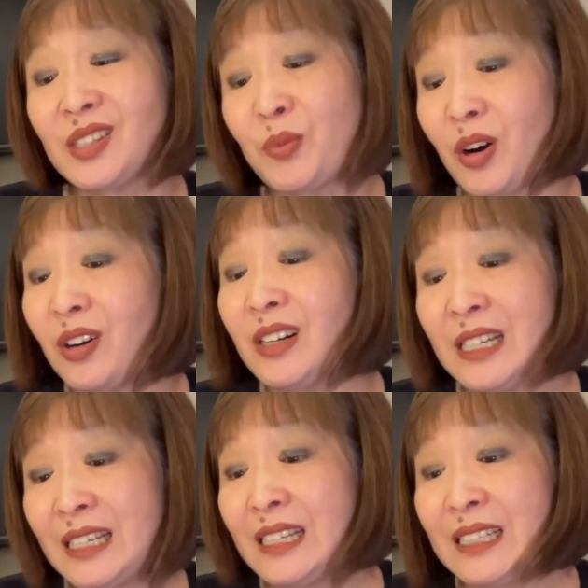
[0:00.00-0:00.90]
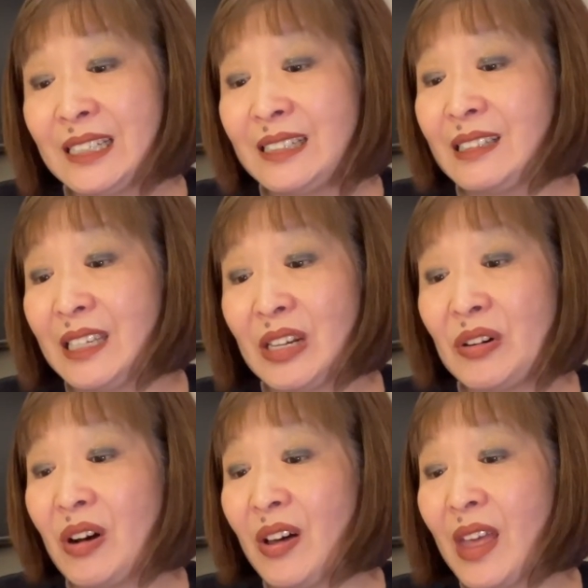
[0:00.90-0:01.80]
where, you know,
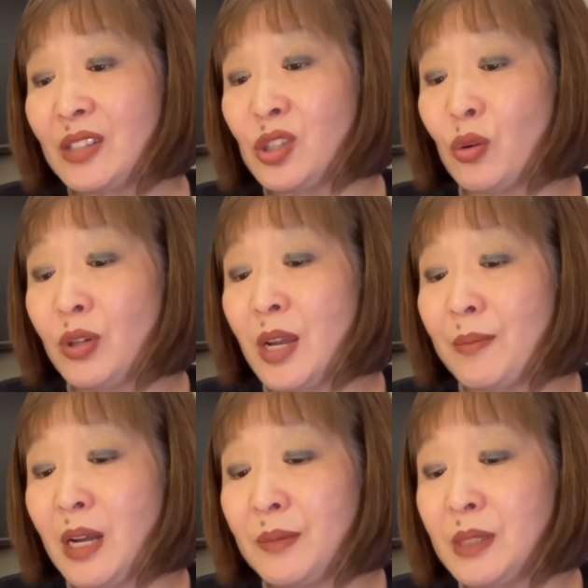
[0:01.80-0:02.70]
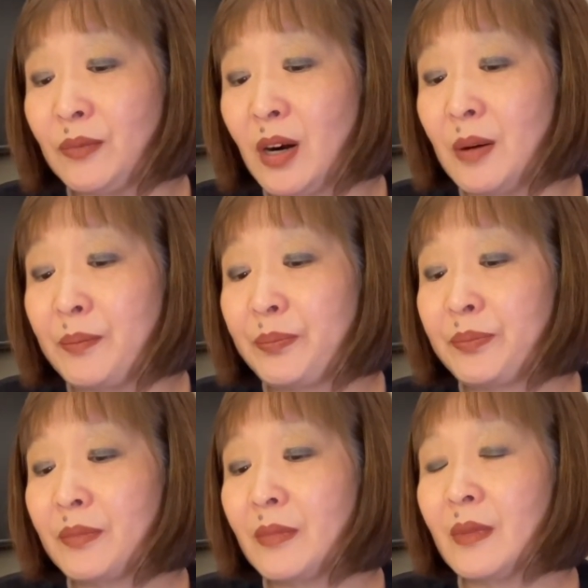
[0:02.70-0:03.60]
all that sodium comes from.
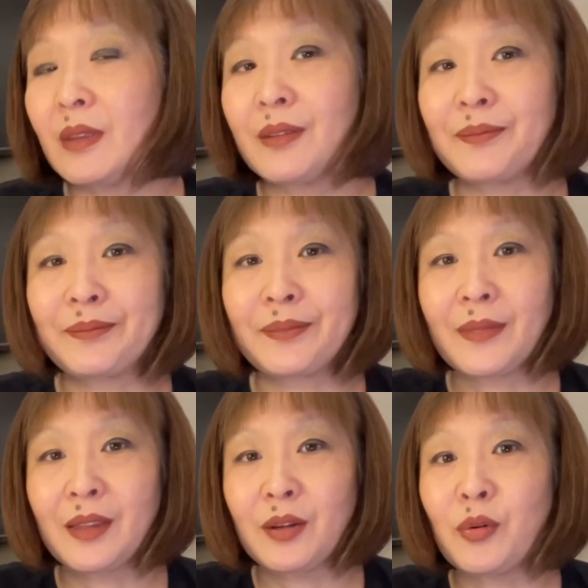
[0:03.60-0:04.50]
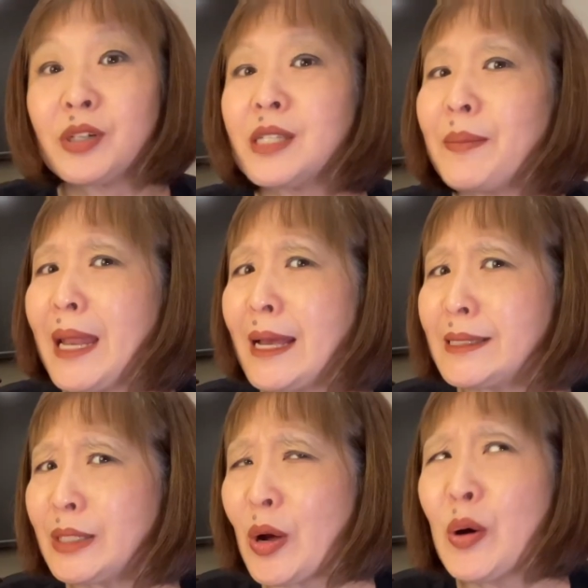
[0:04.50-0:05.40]
Of course, somebody has
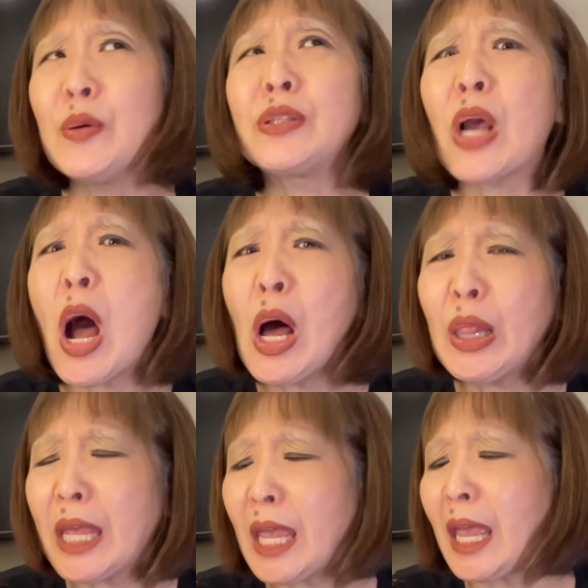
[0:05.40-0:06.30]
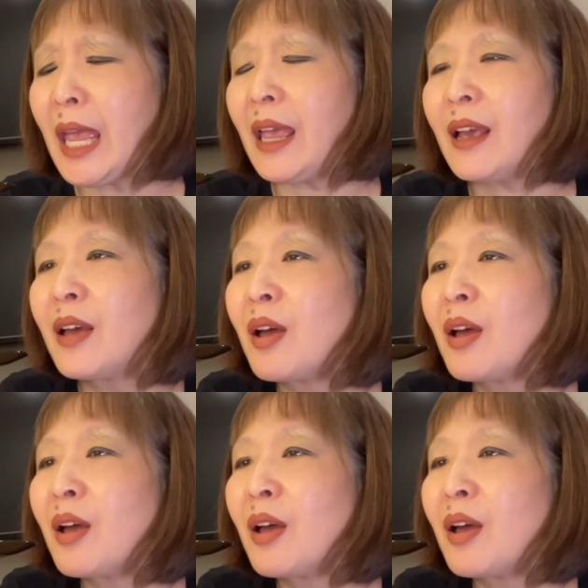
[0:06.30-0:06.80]
to call. Who's calling?